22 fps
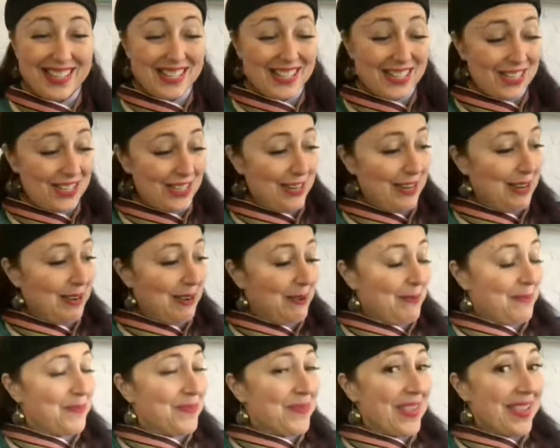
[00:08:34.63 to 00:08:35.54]
which
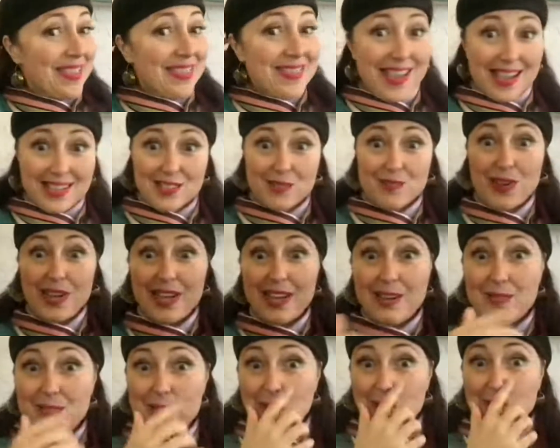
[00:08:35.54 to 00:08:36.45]
that's why
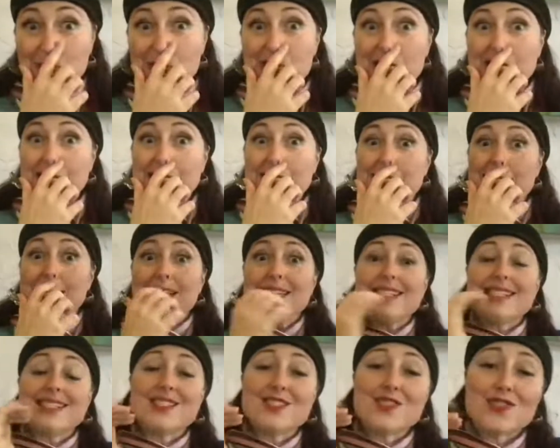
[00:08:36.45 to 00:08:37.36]
I was almost late
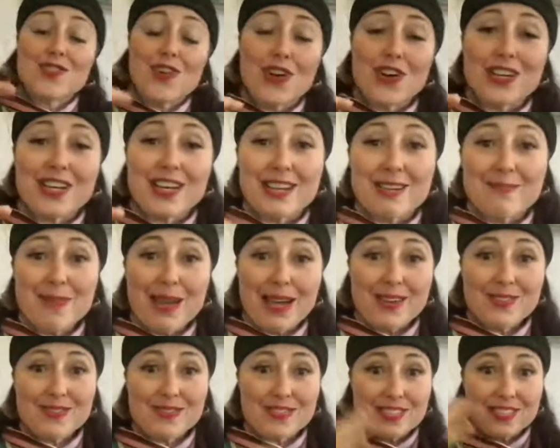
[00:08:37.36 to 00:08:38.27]
today, is talking
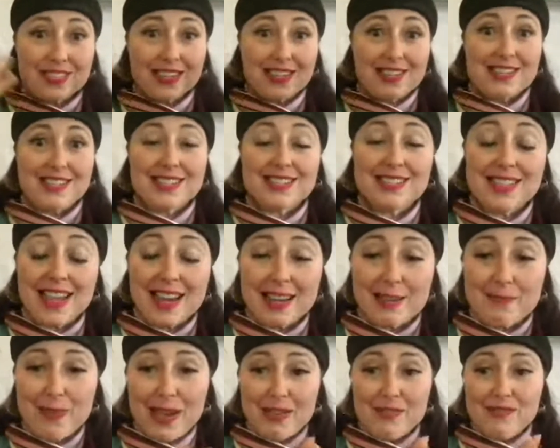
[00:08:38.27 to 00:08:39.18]
about uh,
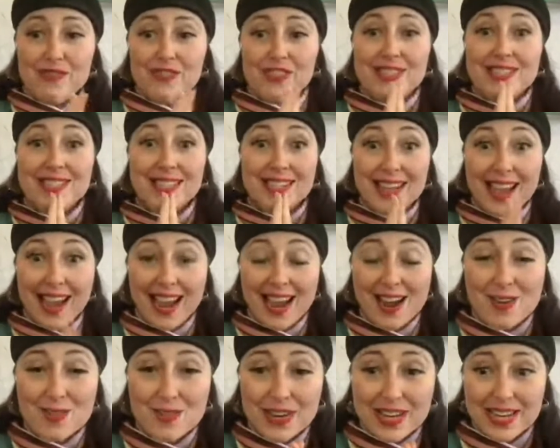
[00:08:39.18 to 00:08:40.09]
setting boundaries and
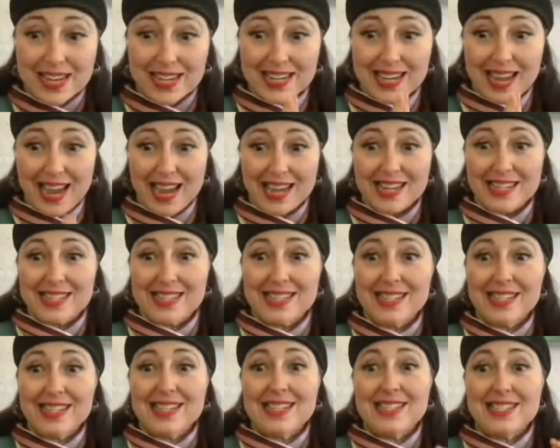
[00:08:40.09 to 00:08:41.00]
how it can
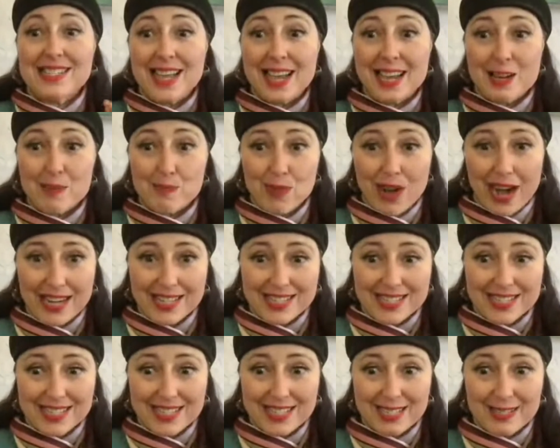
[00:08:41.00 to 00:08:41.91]
take
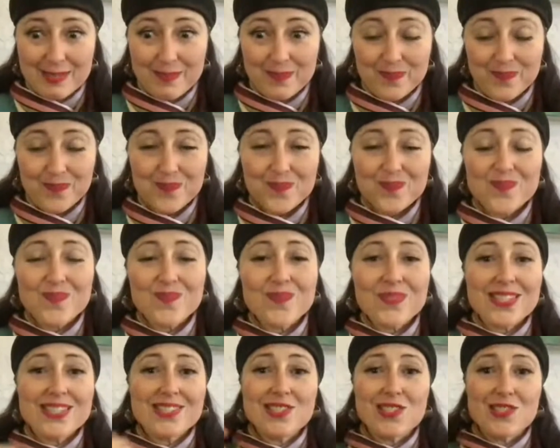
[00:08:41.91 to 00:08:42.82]
practice
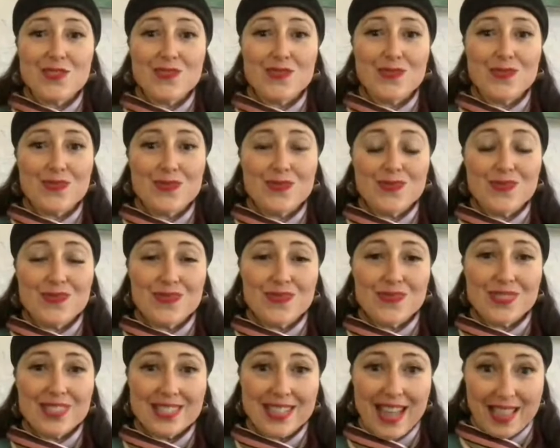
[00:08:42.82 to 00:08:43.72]
to
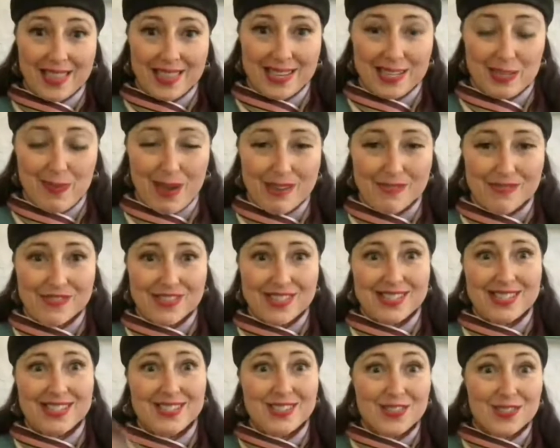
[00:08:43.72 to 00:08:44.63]
set these
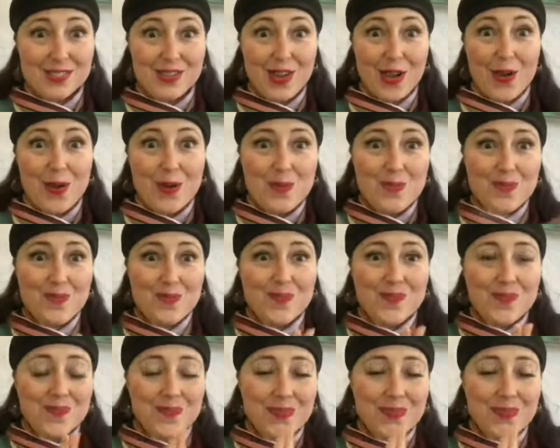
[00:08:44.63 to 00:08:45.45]
boundaries. So